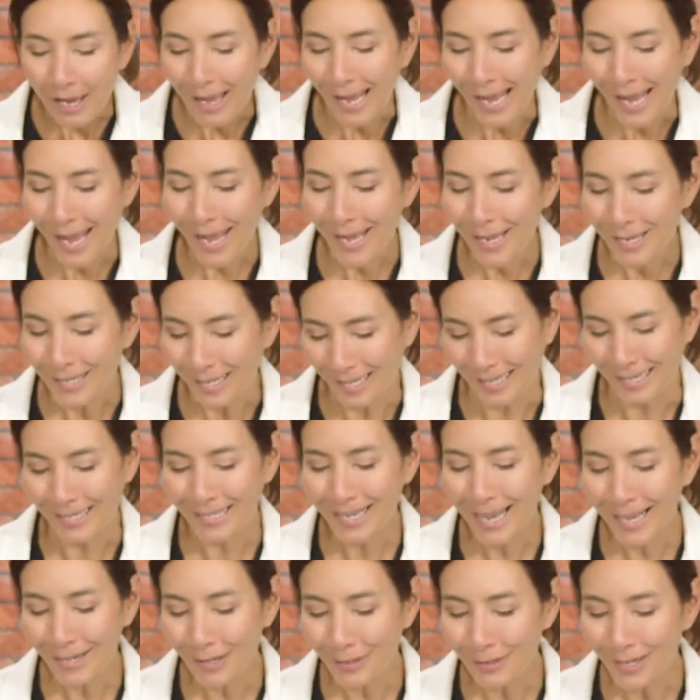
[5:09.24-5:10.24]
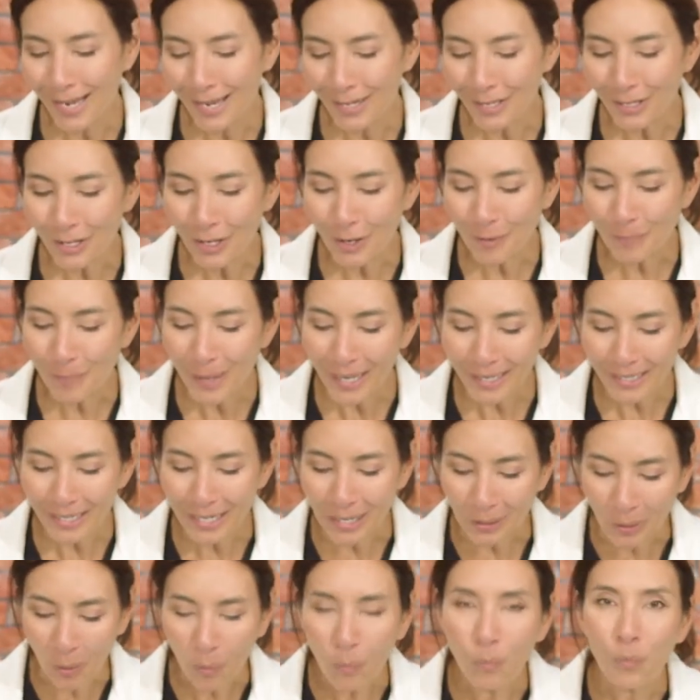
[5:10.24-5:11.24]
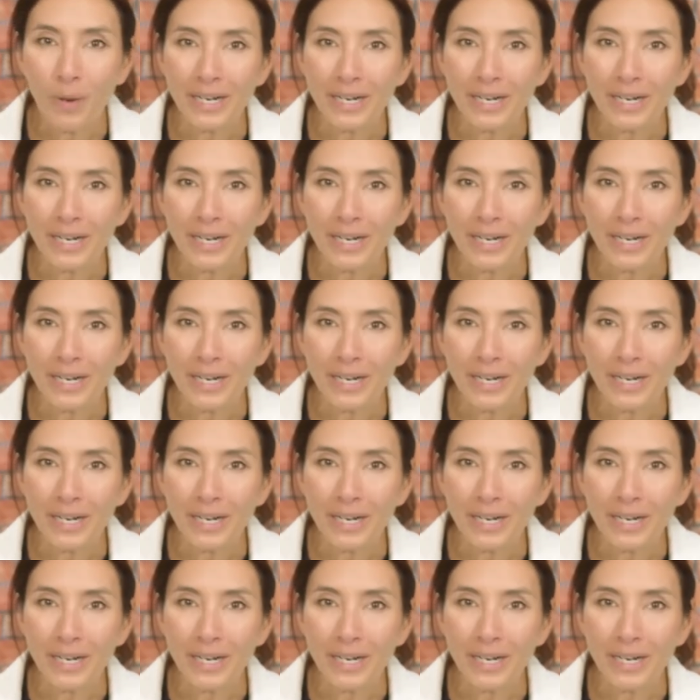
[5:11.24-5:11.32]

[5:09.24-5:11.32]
Hey, Nanogirl Bunny,